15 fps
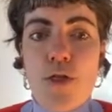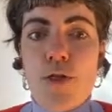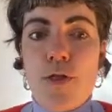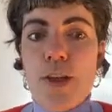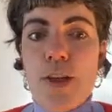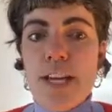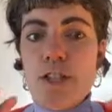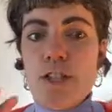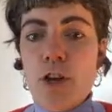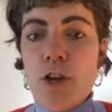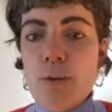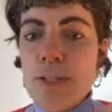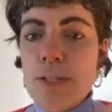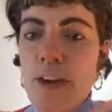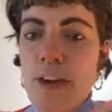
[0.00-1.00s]
In
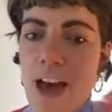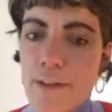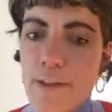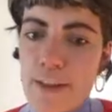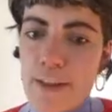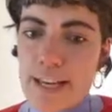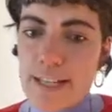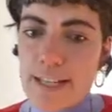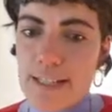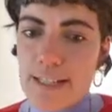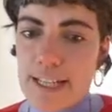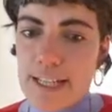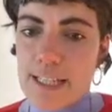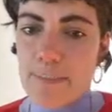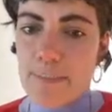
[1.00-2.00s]
terms of how these
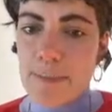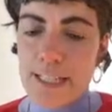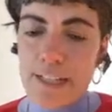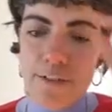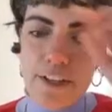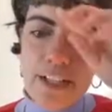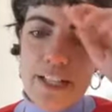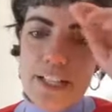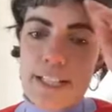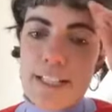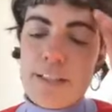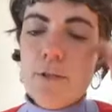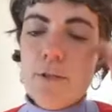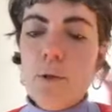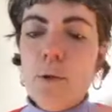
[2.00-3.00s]
link specifically to
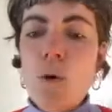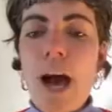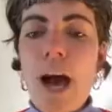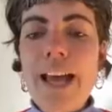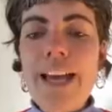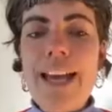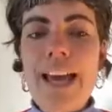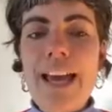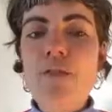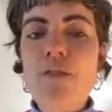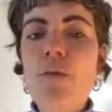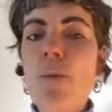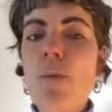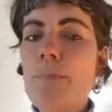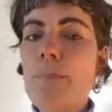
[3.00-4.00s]
civil law, I gave
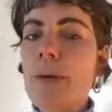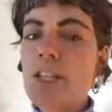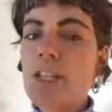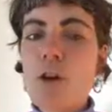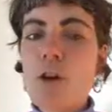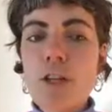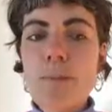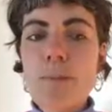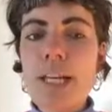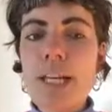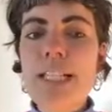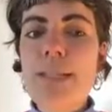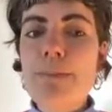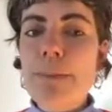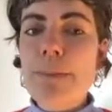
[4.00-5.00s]
you a big document
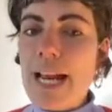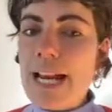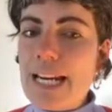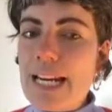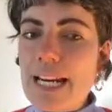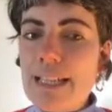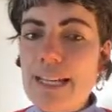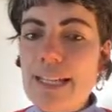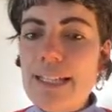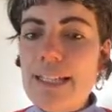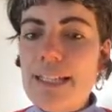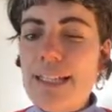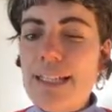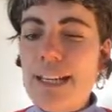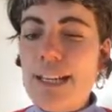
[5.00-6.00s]
explaining
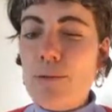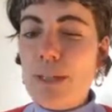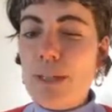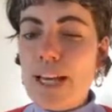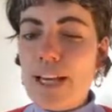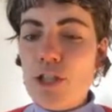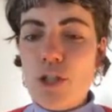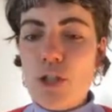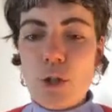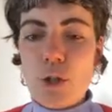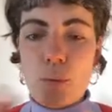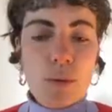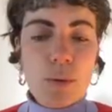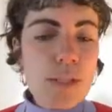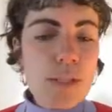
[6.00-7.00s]
this in relation to the
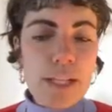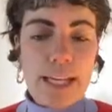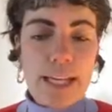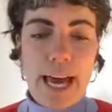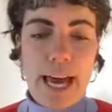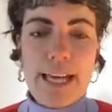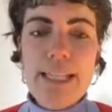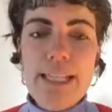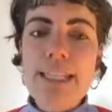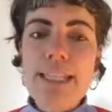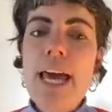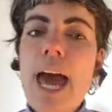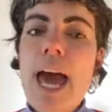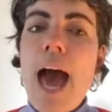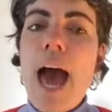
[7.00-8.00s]
Wilson case,
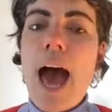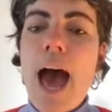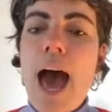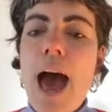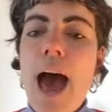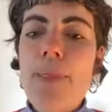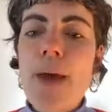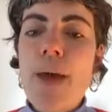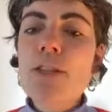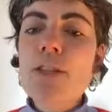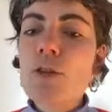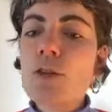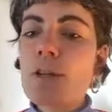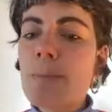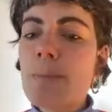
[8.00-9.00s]
and that's
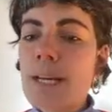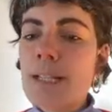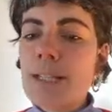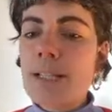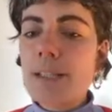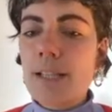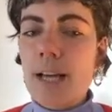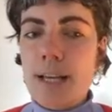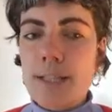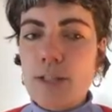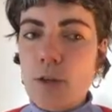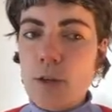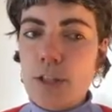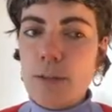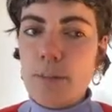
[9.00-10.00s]
on your masterclass
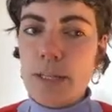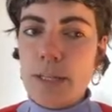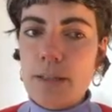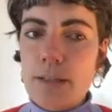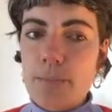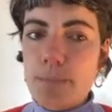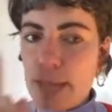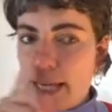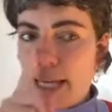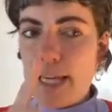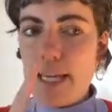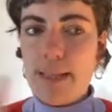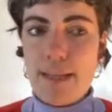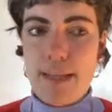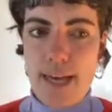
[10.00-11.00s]
document. Big
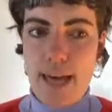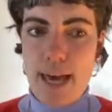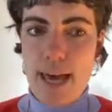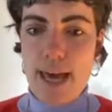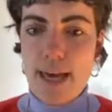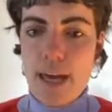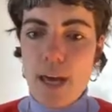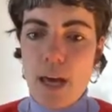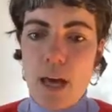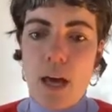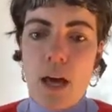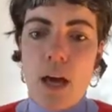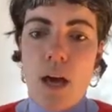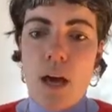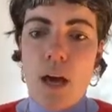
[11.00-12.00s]
hint there.
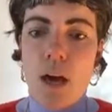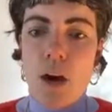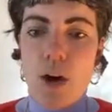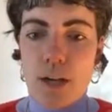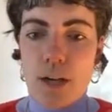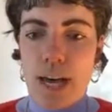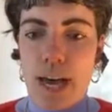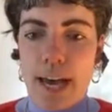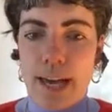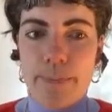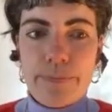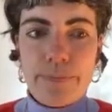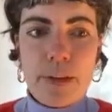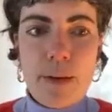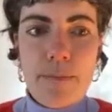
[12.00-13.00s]

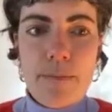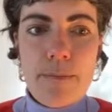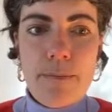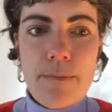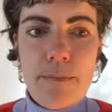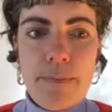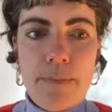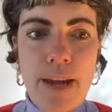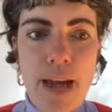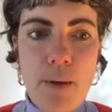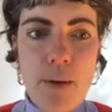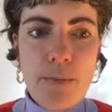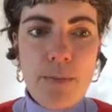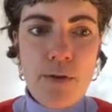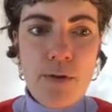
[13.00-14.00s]
Okay, now
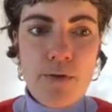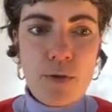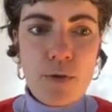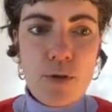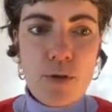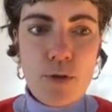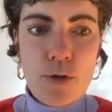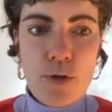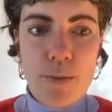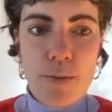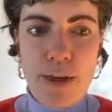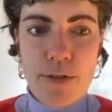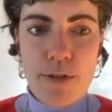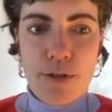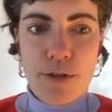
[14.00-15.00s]
we move on to
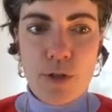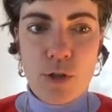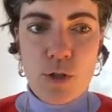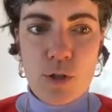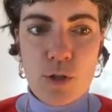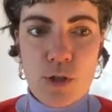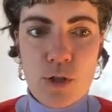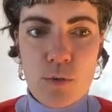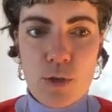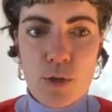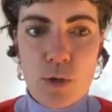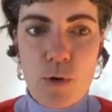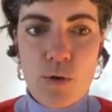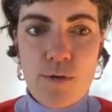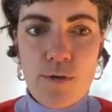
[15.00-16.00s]
methods used to
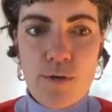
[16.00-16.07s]
resolve